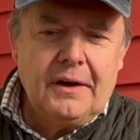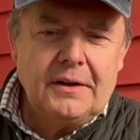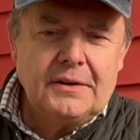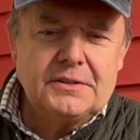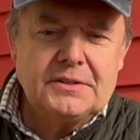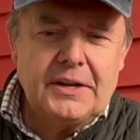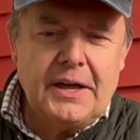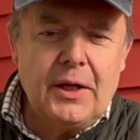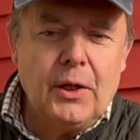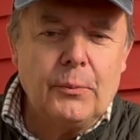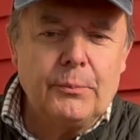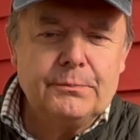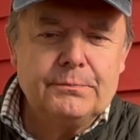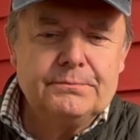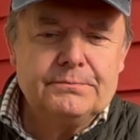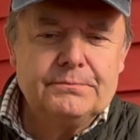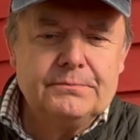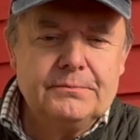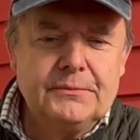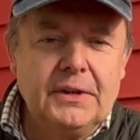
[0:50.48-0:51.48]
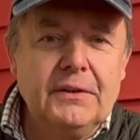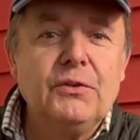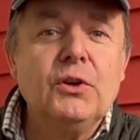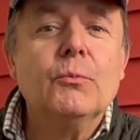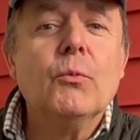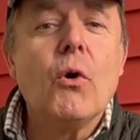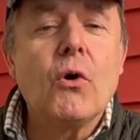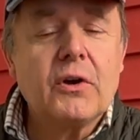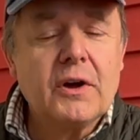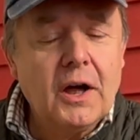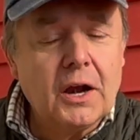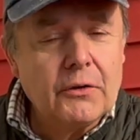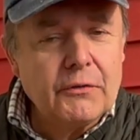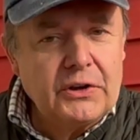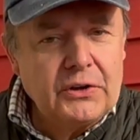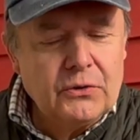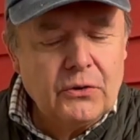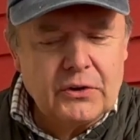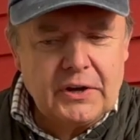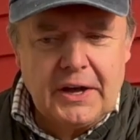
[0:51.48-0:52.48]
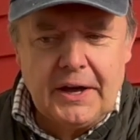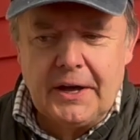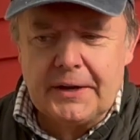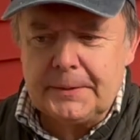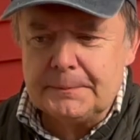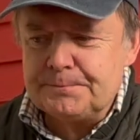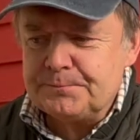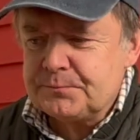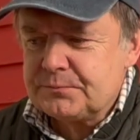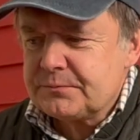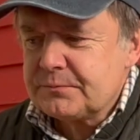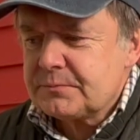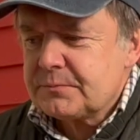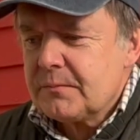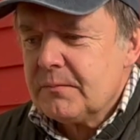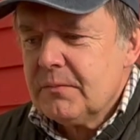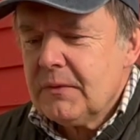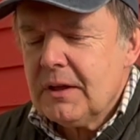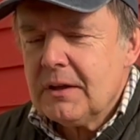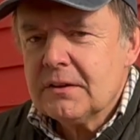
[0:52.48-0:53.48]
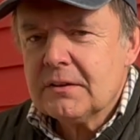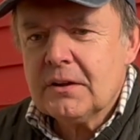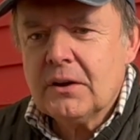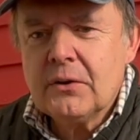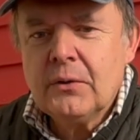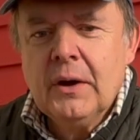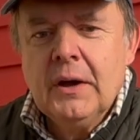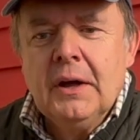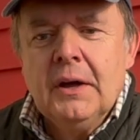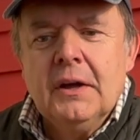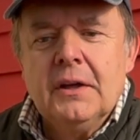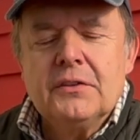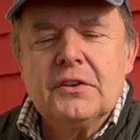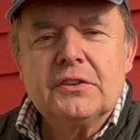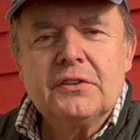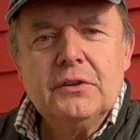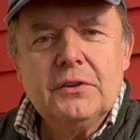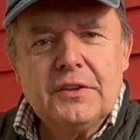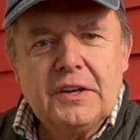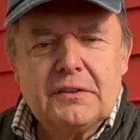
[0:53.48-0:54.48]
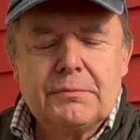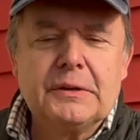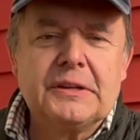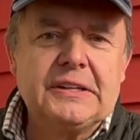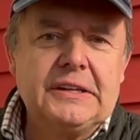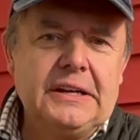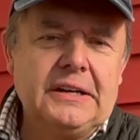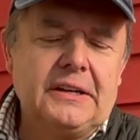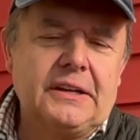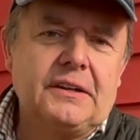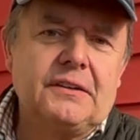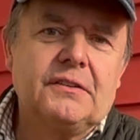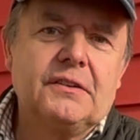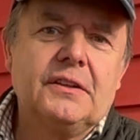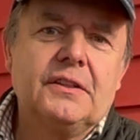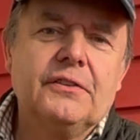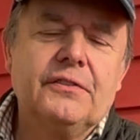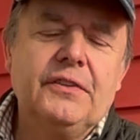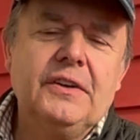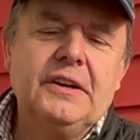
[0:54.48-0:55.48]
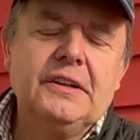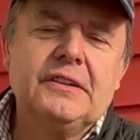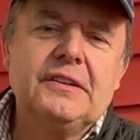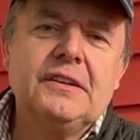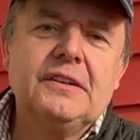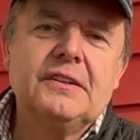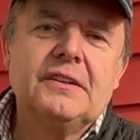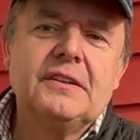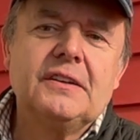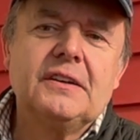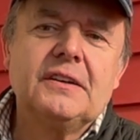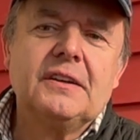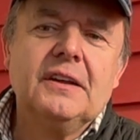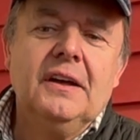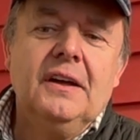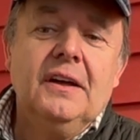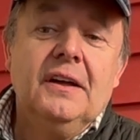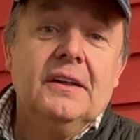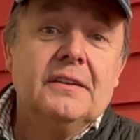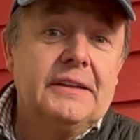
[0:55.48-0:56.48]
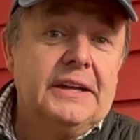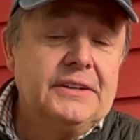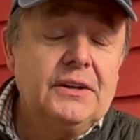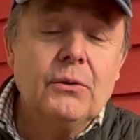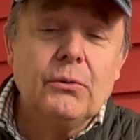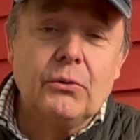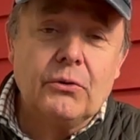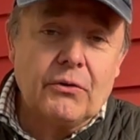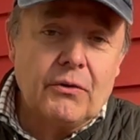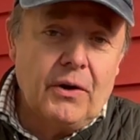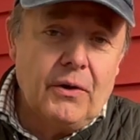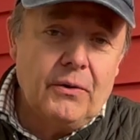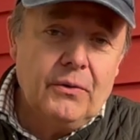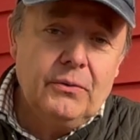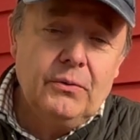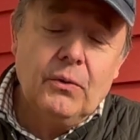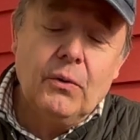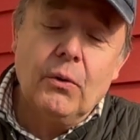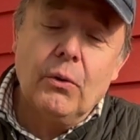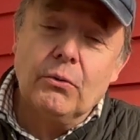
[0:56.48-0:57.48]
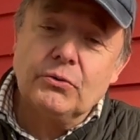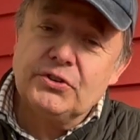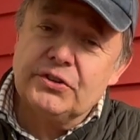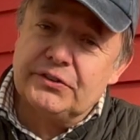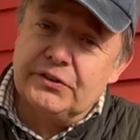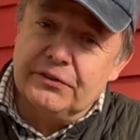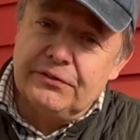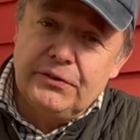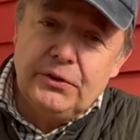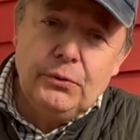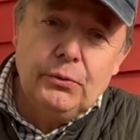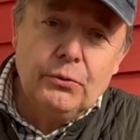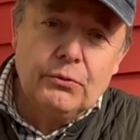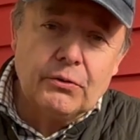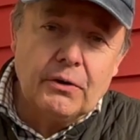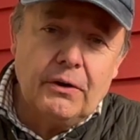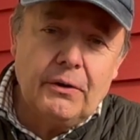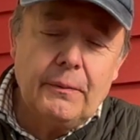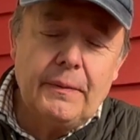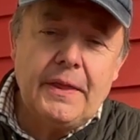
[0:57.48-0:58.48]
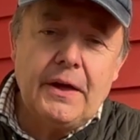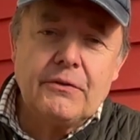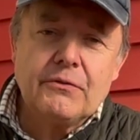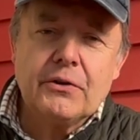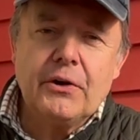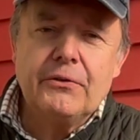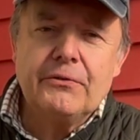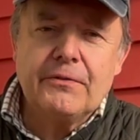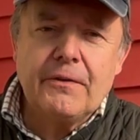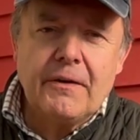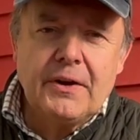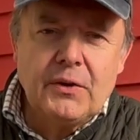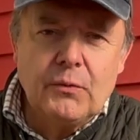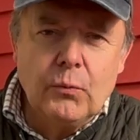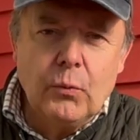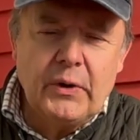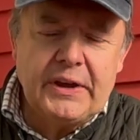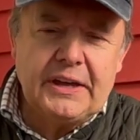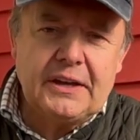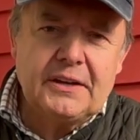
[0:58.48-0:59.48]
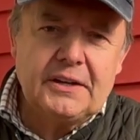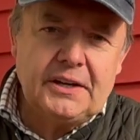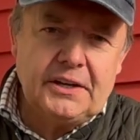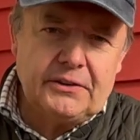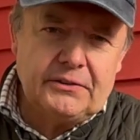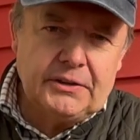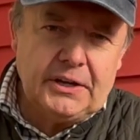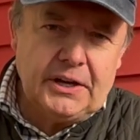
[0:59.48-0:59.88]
to help give you more colour in your garden. So there's two things with seedlings. The first is that they don't grow, or just a few grow, and they grow very weak and